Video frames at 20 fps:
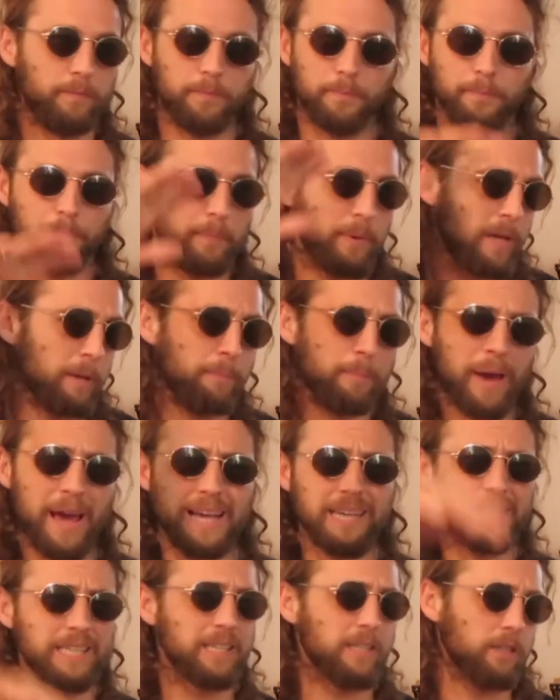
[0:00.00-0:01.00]
big
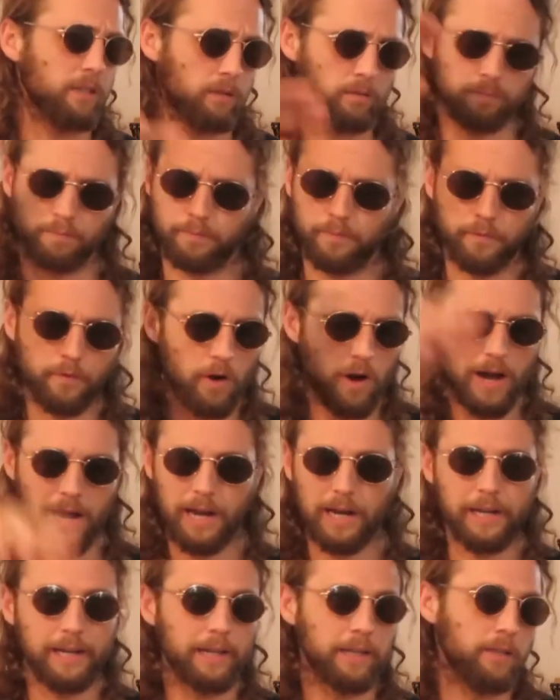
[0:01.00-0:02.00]
basses,
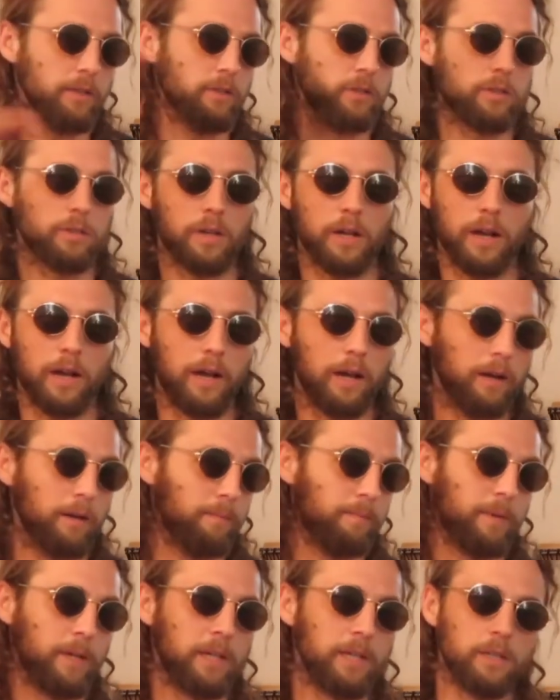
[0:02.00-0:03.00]
violins,
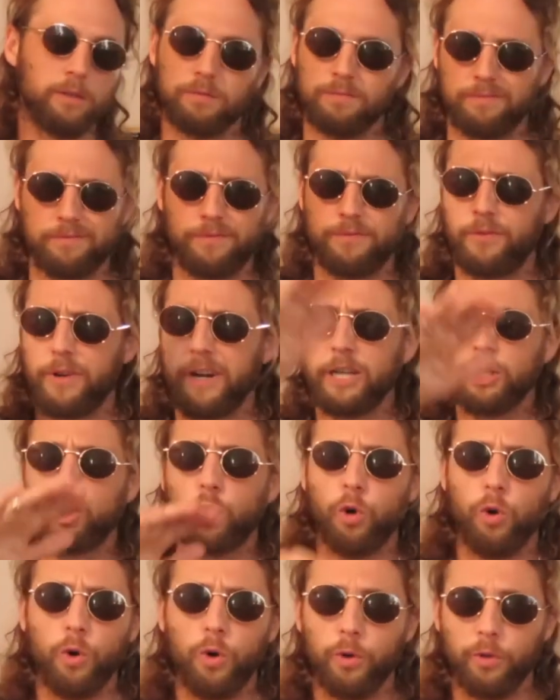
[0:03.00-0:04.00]
French
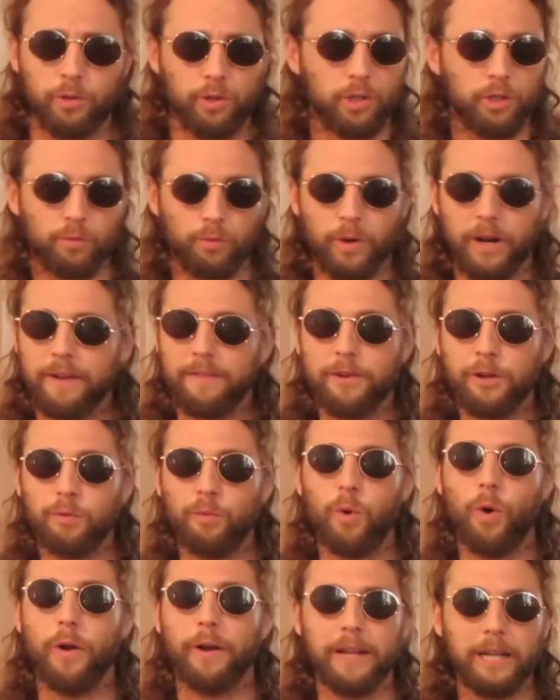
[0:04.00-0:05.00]
horns, whatever you
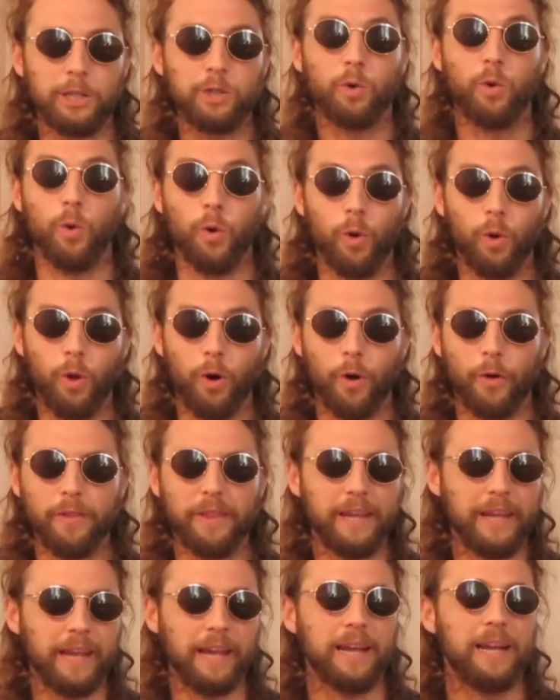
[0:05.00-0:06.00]
want, it's all on
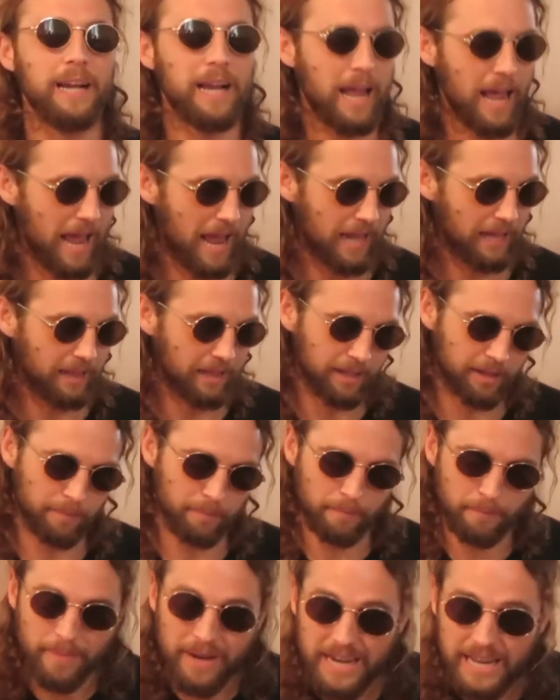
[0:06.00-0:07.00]
there. And the
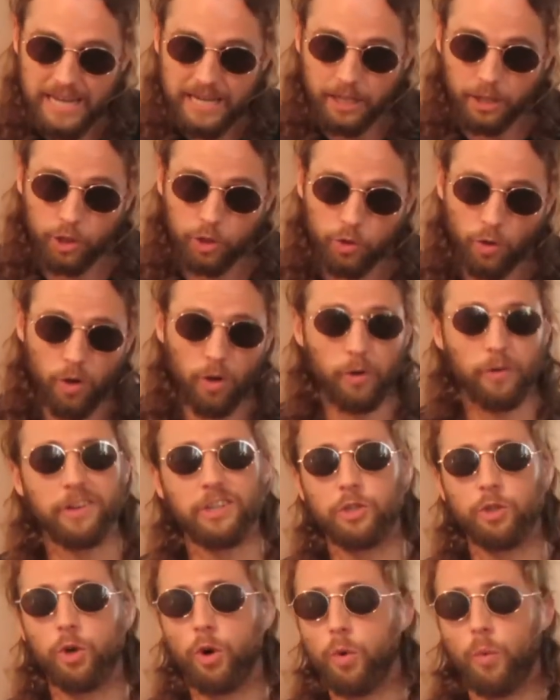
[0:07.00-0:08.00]
MIDI controller
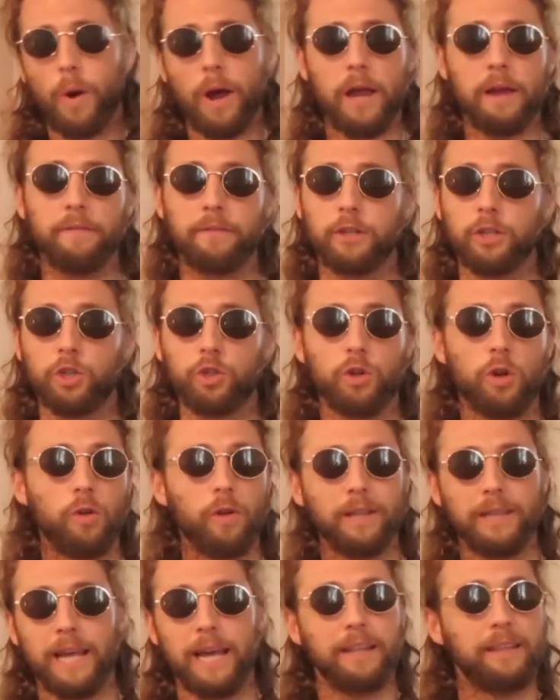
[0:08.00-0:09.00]
is your way of
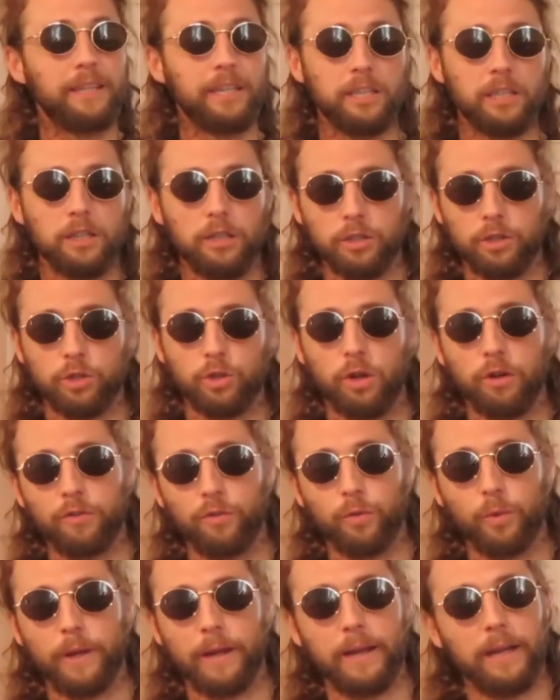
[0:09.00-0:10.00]
controlling that digital
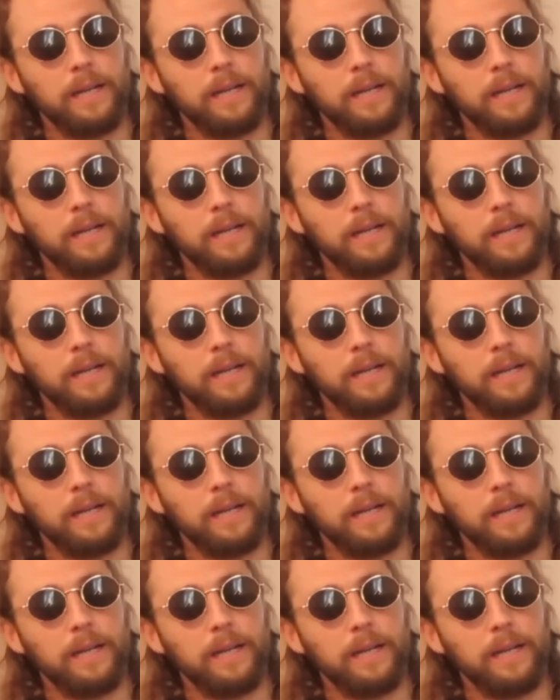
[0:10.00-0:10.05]
software.